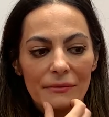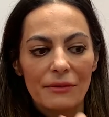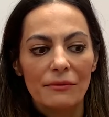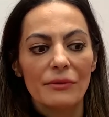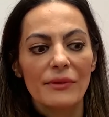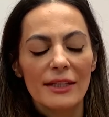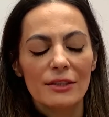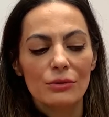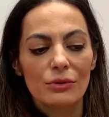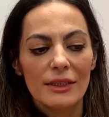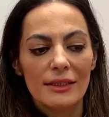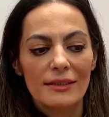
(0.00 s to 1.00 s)
when we went
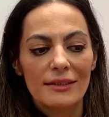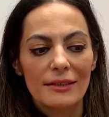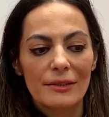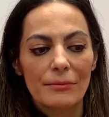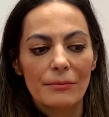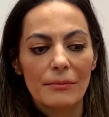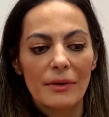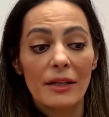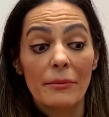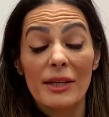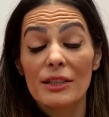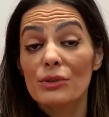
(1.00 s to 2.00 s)
to the
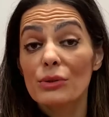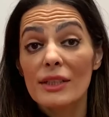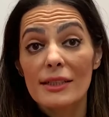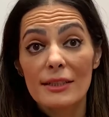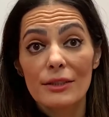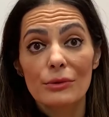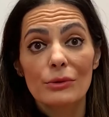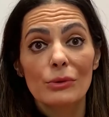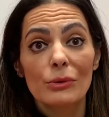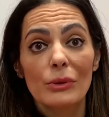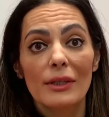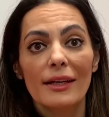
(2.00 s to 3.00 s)
elementary
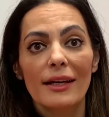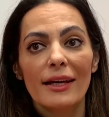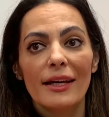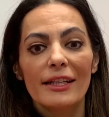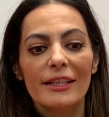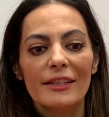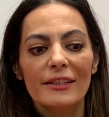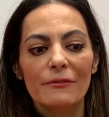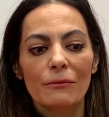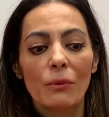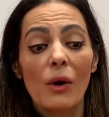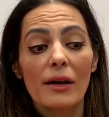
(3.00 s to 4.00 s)
school,
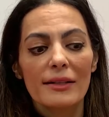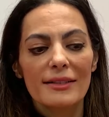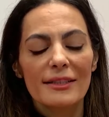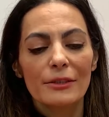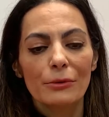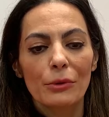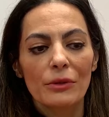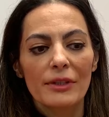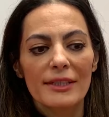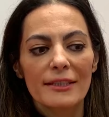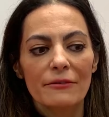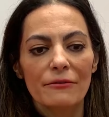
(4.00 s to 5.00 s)
he told
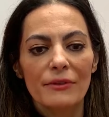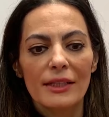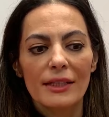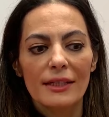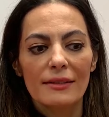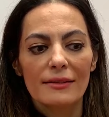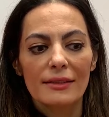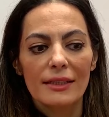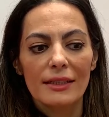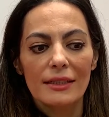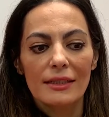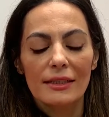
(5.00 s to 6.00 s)
us if we get
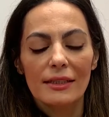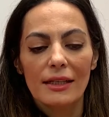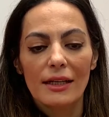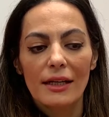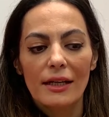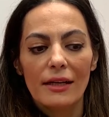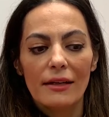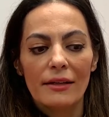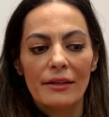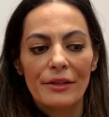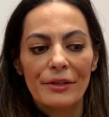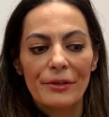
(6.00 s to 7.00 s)
the
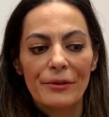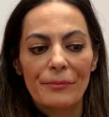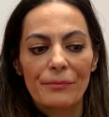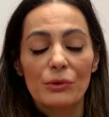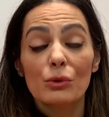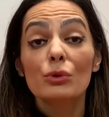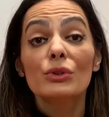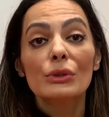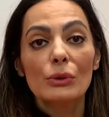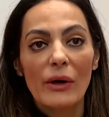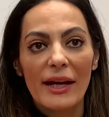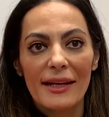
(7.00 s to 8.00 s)
good
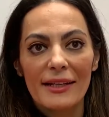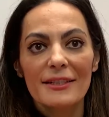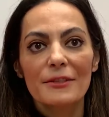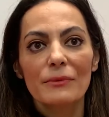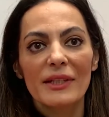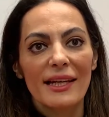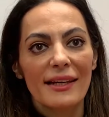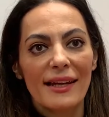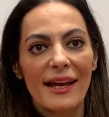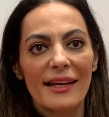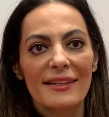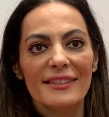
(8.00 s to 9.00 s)
grades, we
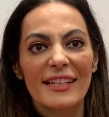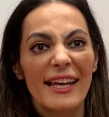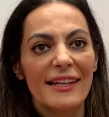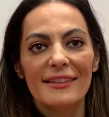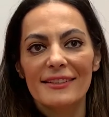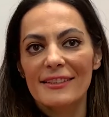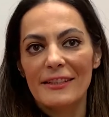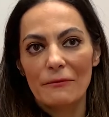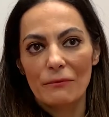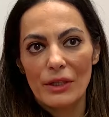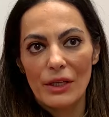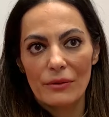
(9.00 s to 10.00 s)
can ask
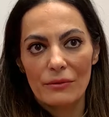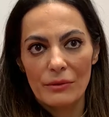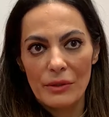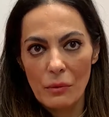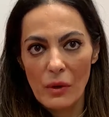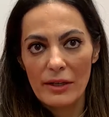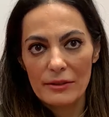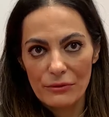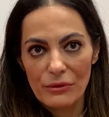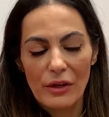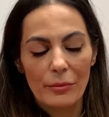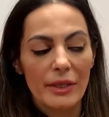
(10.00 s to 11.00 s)
anything we want
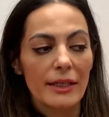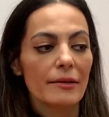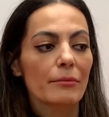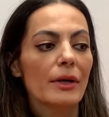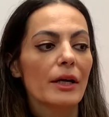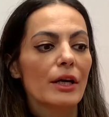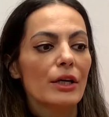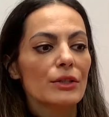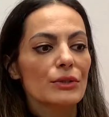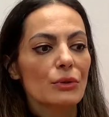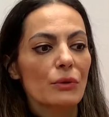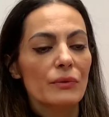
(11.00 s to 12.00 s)
from him.
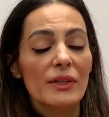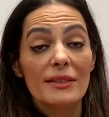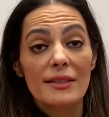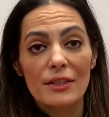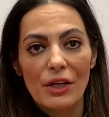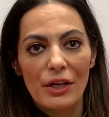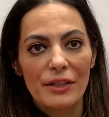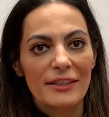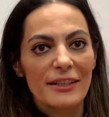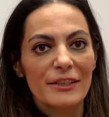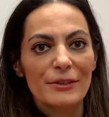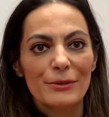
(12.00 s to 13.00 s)
So we
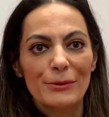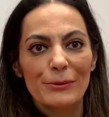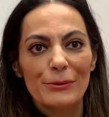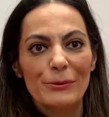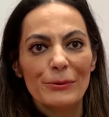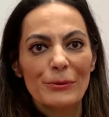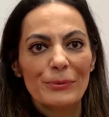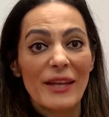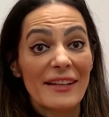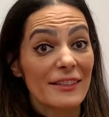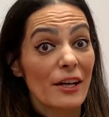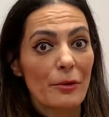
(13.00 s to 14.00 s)
started to
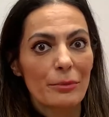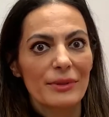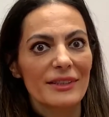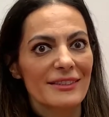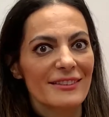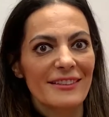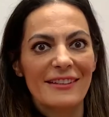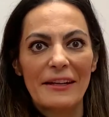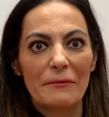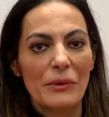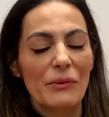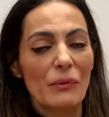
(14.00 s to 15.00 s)
that competition
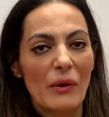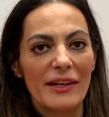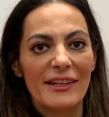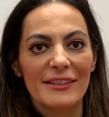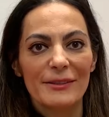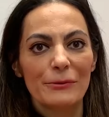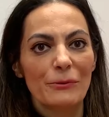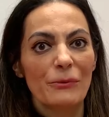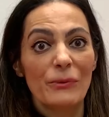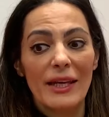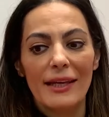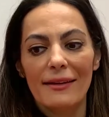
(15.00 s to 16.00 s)
and we wanted to
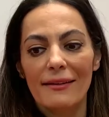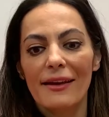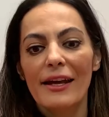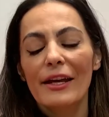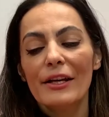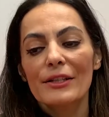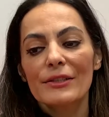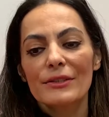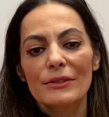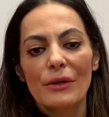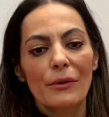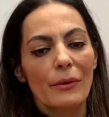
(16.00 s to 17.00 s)
win.
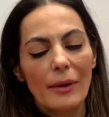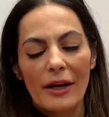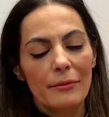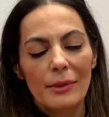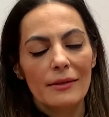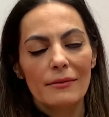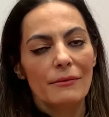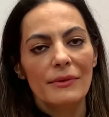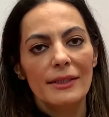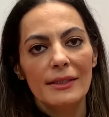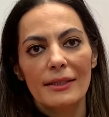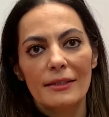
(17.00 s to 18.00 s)
So
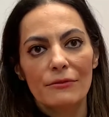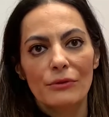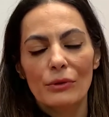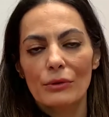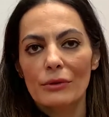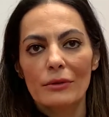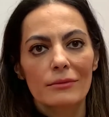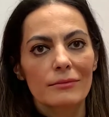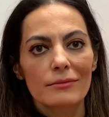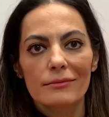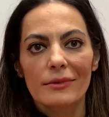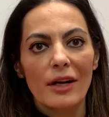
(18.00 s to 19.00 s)
we did it for
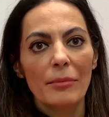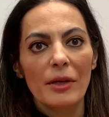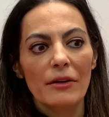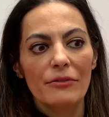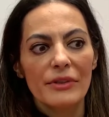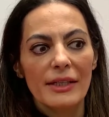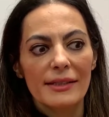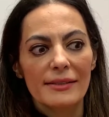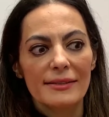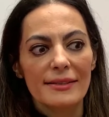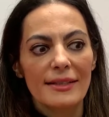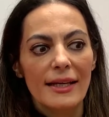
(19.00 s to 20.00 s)
a couple of
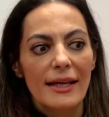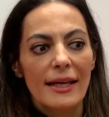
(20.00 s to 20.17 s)
years,